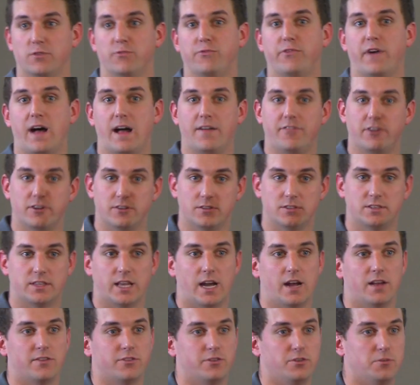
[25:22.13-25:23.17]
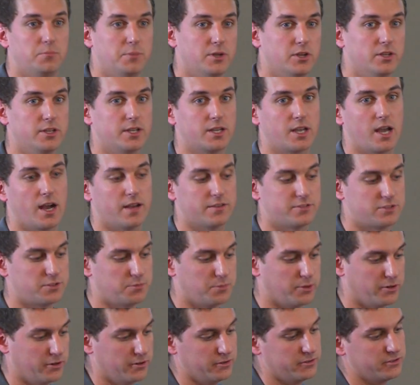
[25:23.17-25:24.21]
500,000, a million
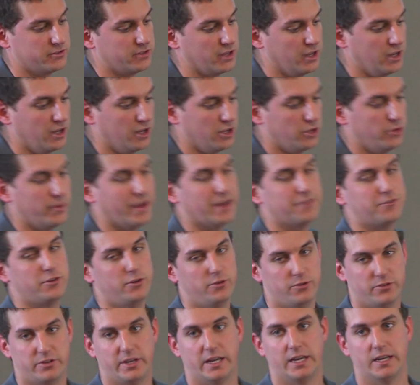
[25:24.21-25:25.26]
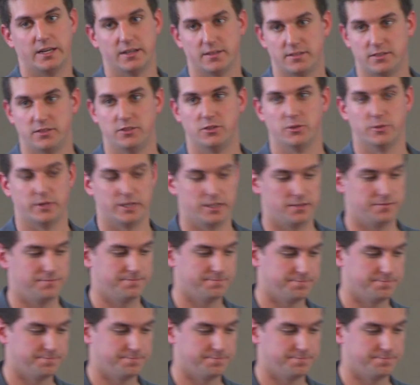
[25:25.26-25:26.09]
customers, you have to use data to do it.